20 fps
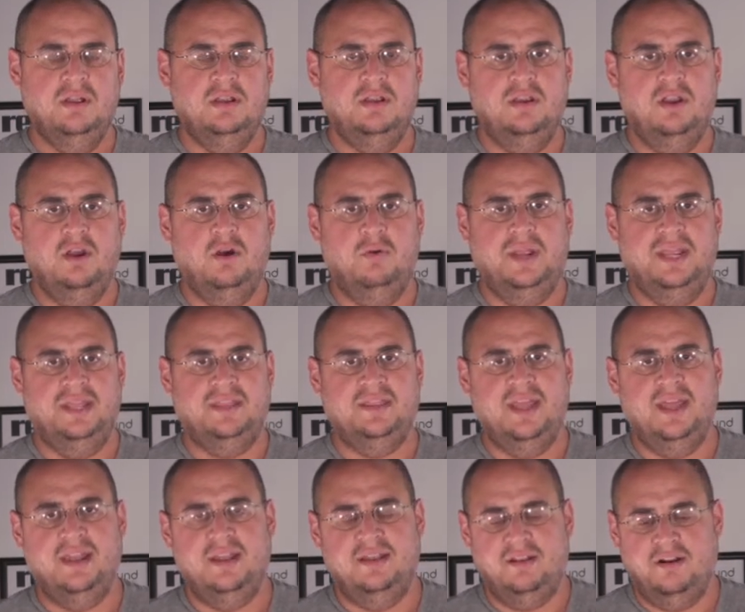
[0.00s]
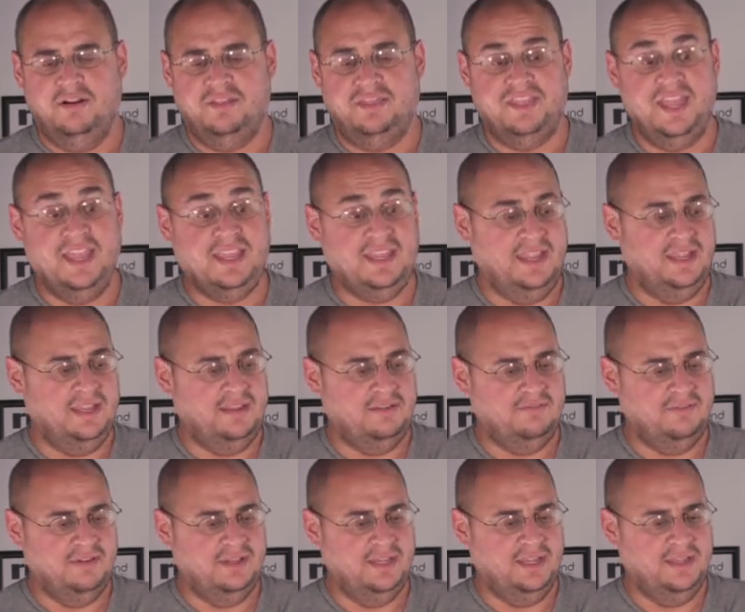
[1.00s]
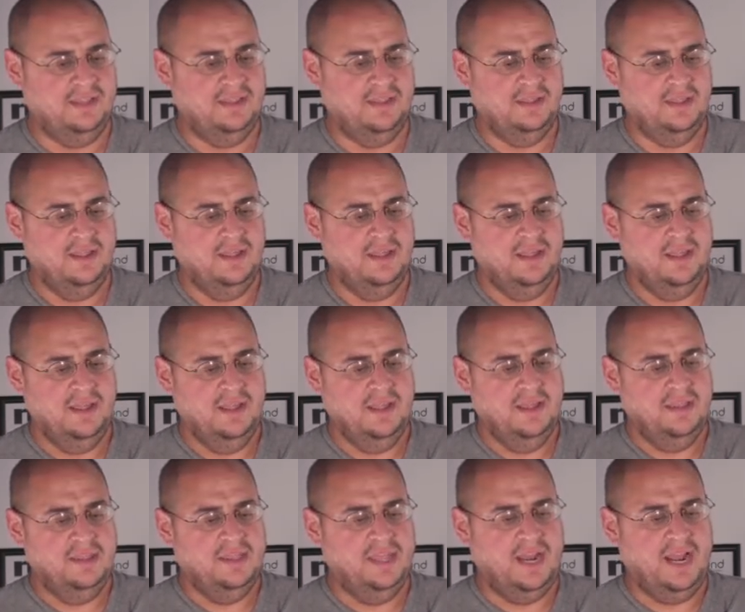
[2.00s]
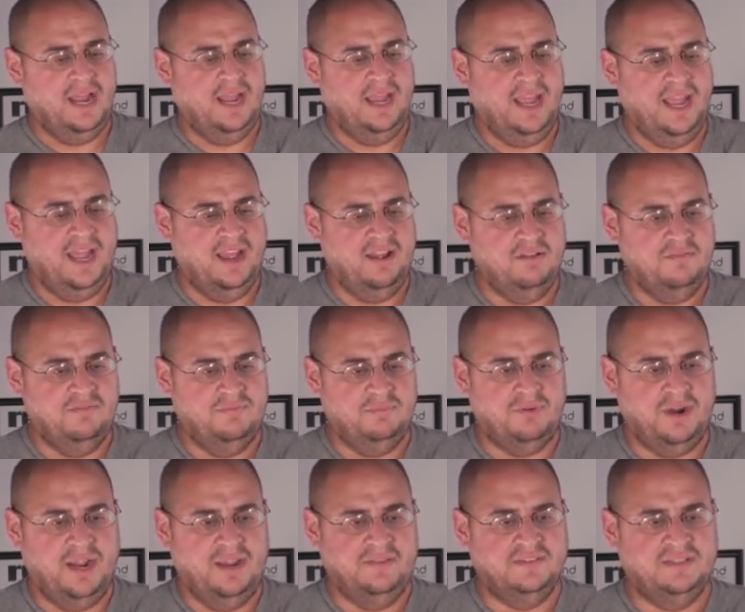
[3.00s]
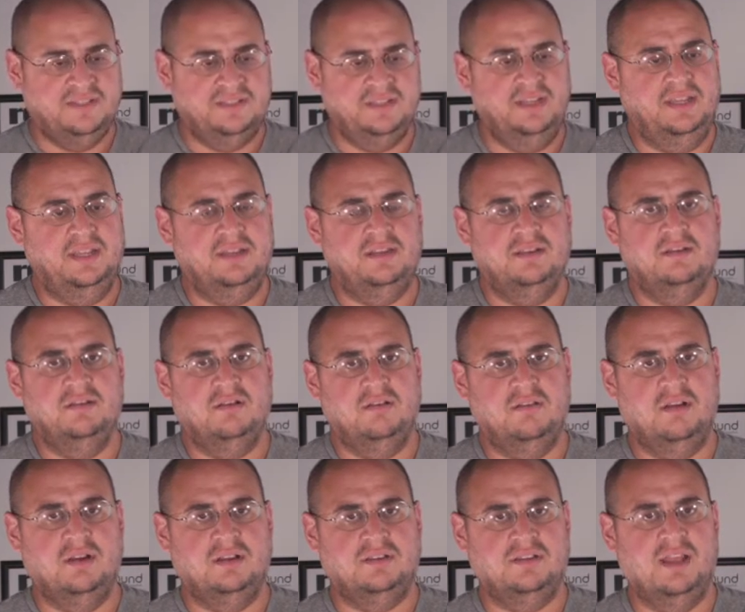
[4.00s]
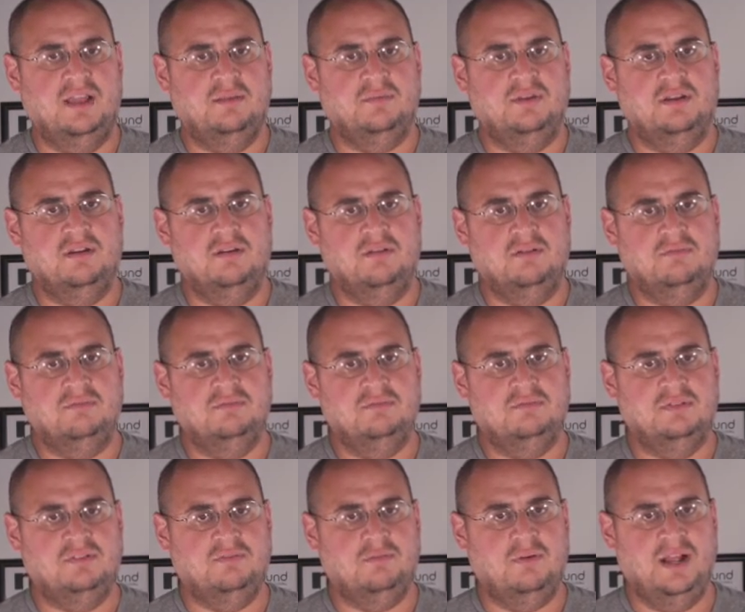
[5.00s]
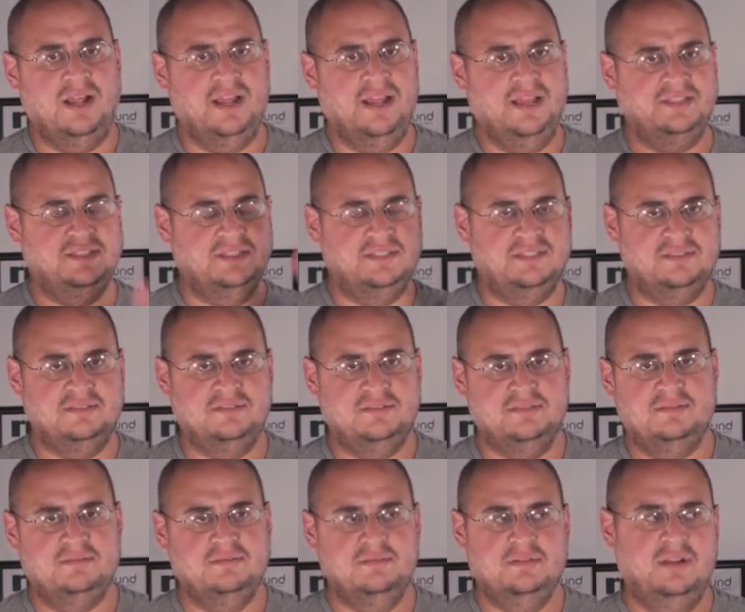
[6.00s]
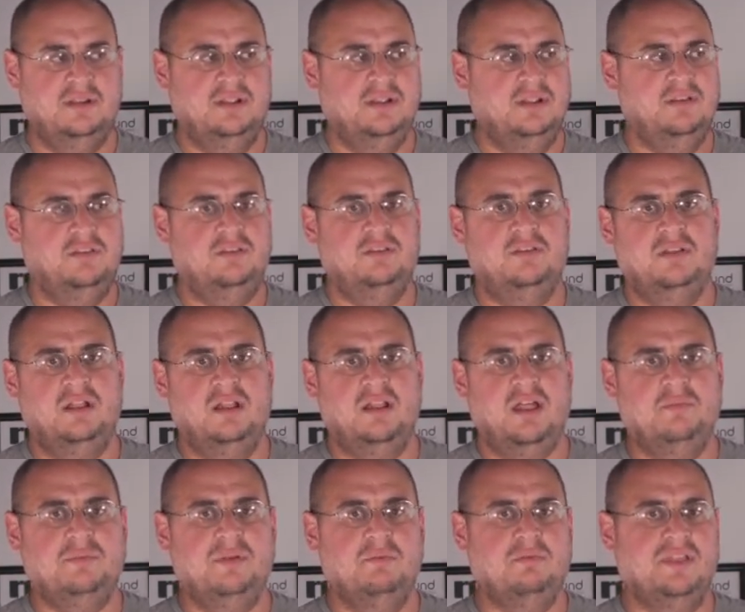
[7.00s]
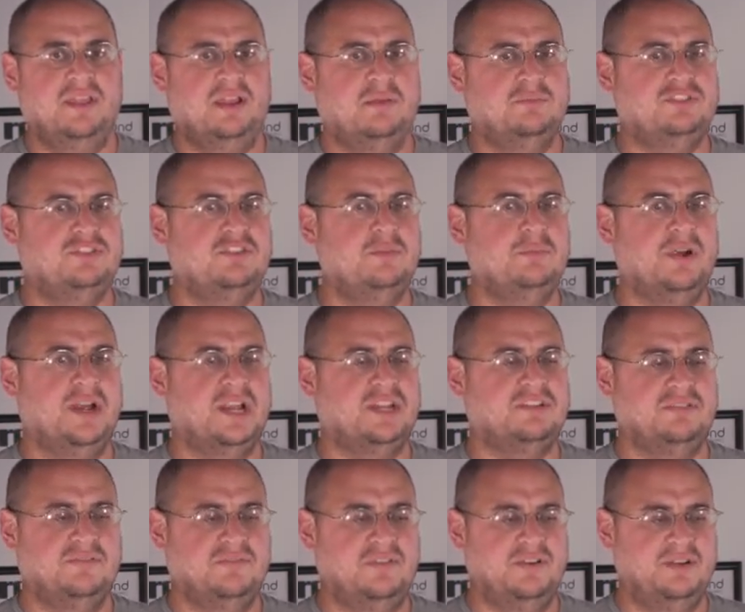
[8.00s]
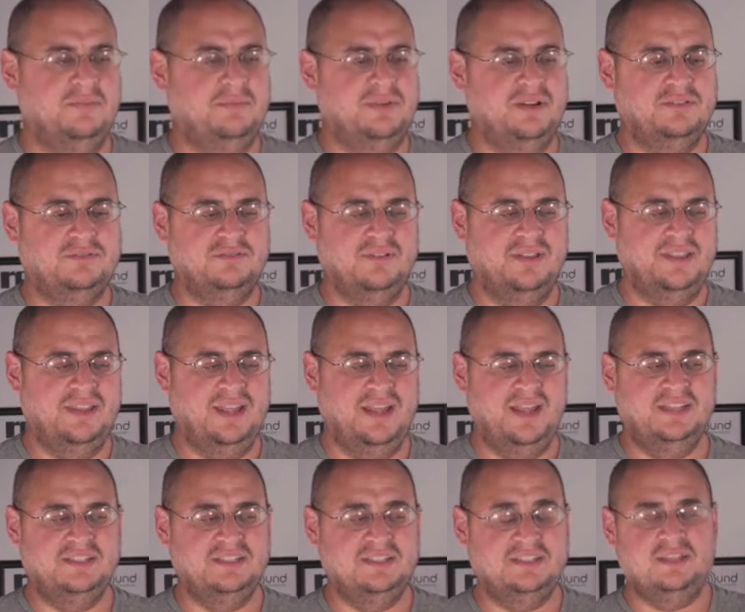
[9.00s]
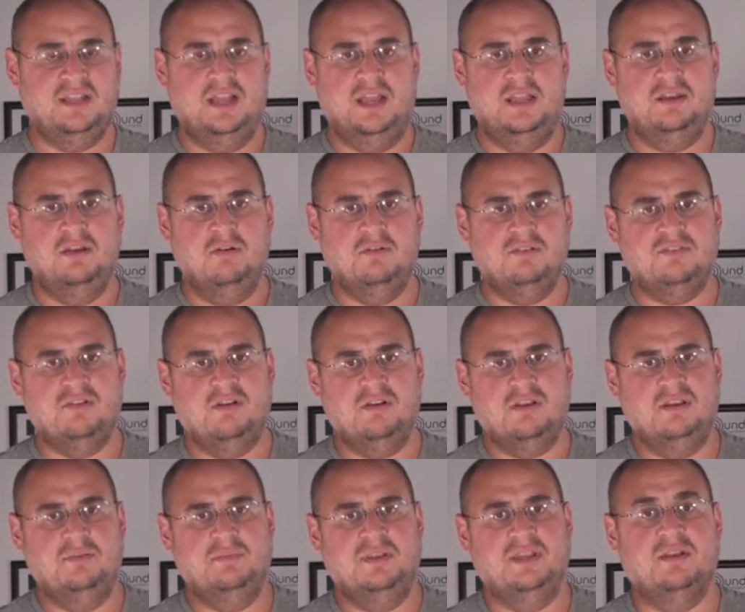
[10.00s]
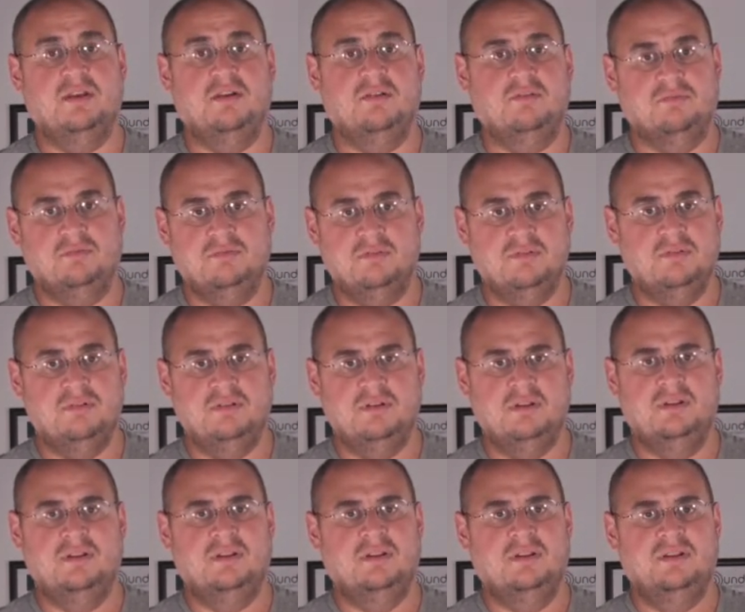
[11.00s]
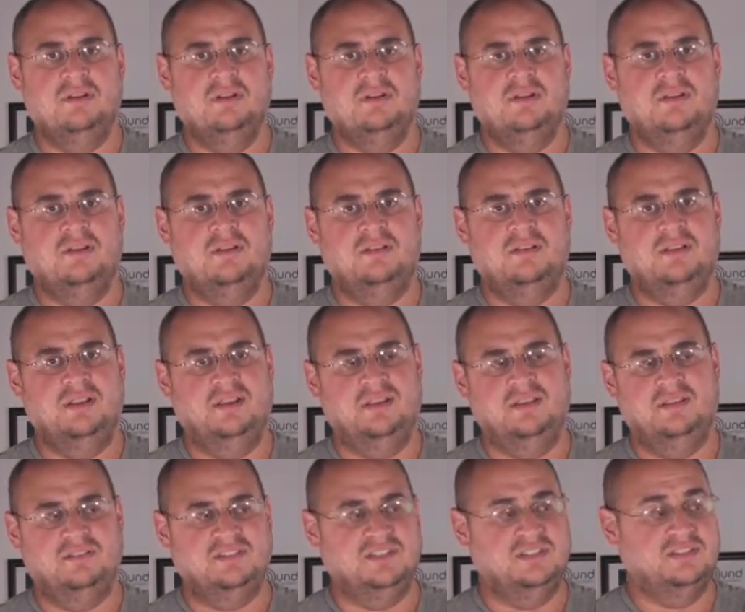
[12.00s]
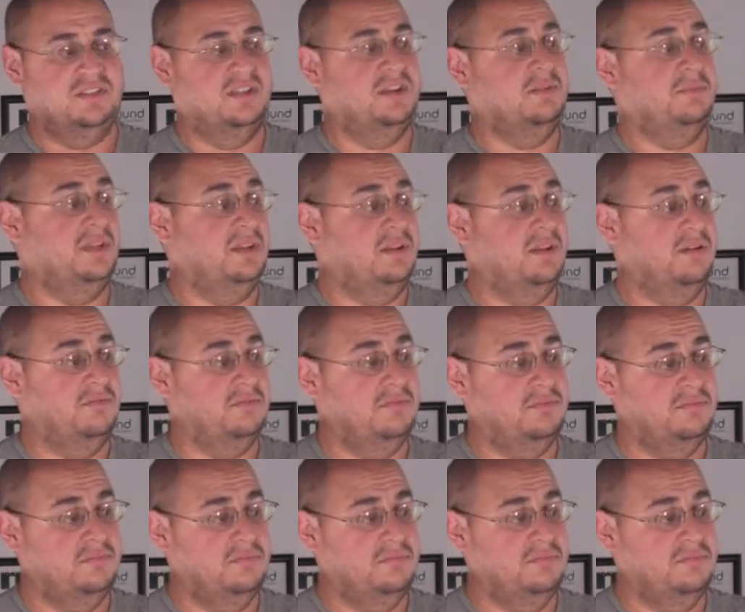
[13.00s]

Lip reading: knowing that, or thinking, really, that I have privacy a long time ago. That's why I just, a lot of people think I'm super extroverted, but it's really that I know it's all going to be known. Like, it's just going to be known.